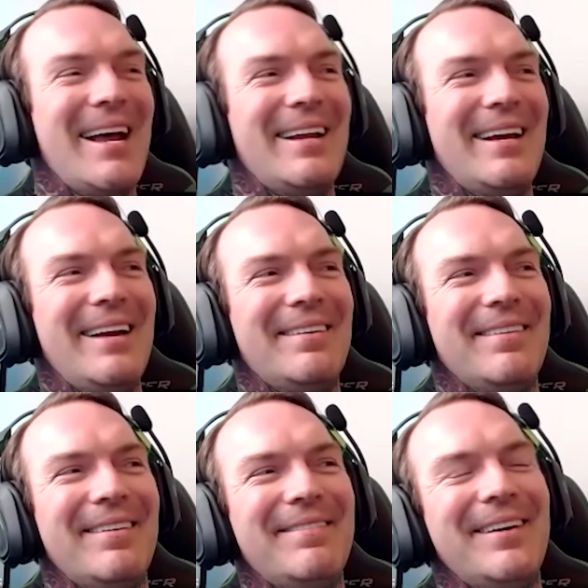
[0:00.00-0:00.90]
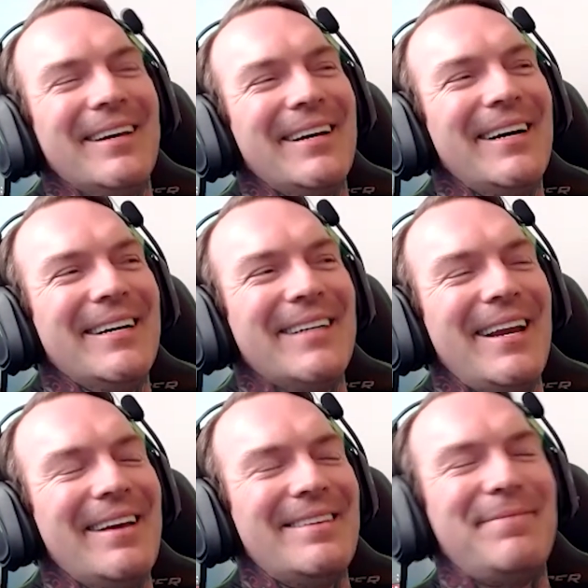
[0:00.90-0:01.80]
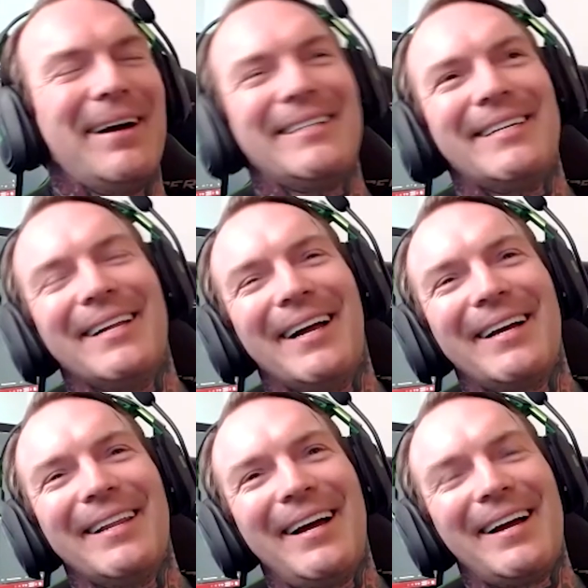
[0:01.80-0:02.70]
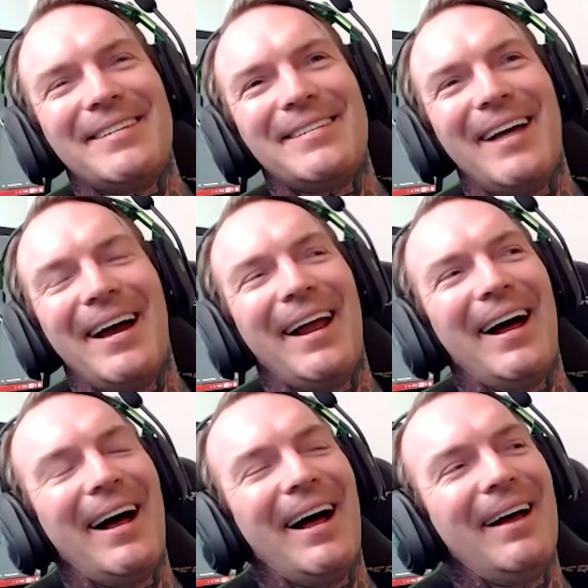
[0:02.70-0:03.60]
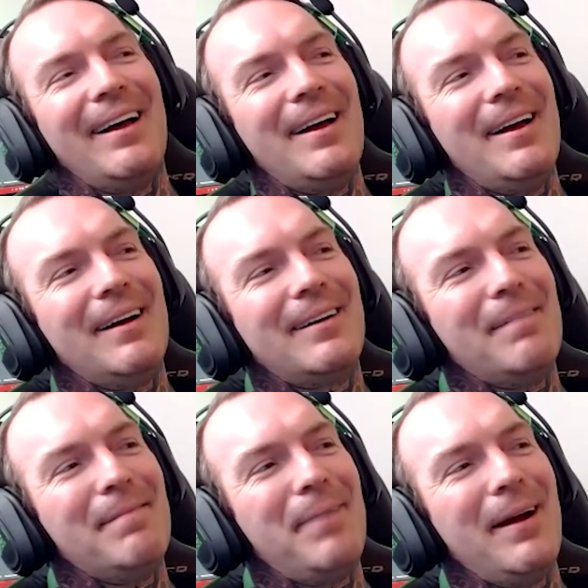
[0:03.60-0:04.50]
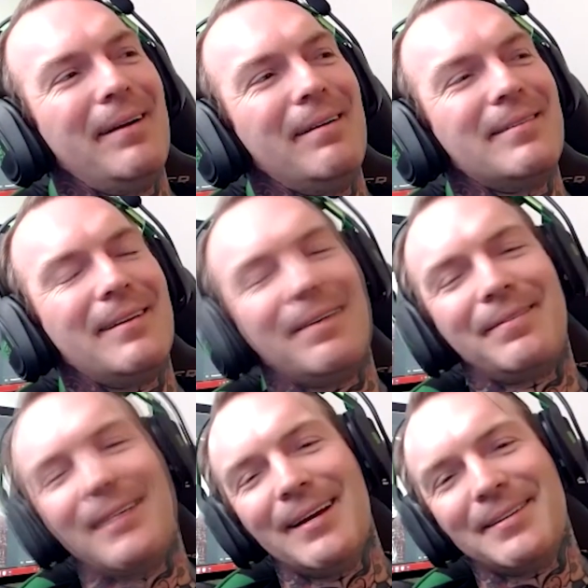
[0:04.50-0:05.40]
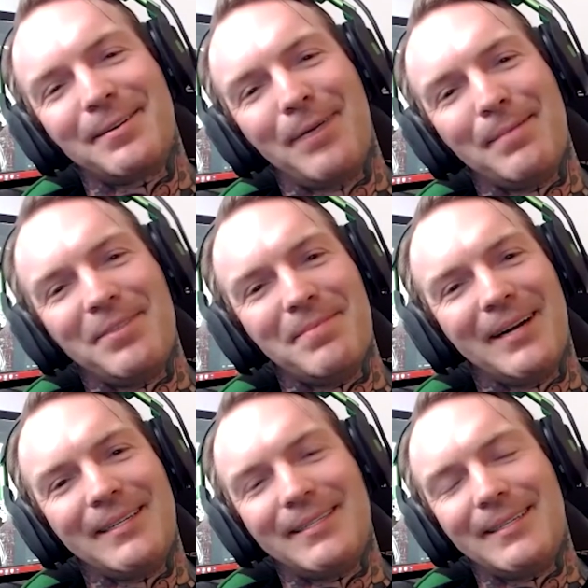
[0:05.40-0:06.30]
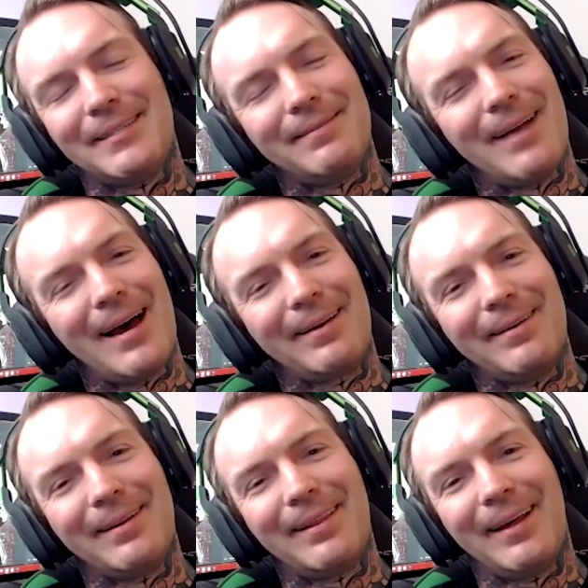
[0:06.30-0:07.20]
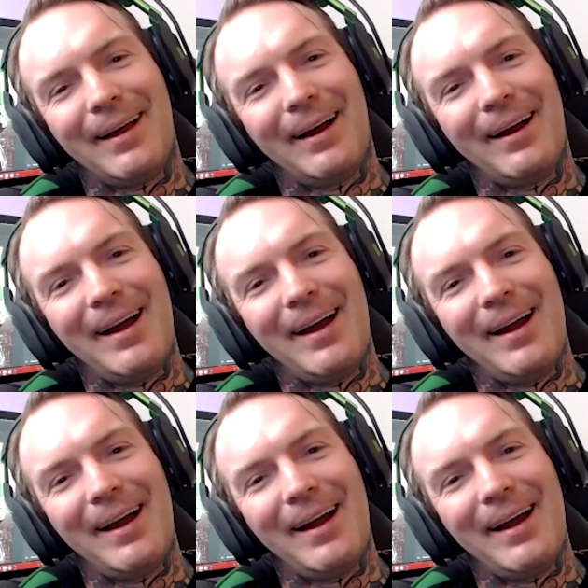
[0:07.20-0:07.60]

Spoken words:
Yeah, it really is. And especially like I said, comparing yourself to Instagram too much is just not a good thing.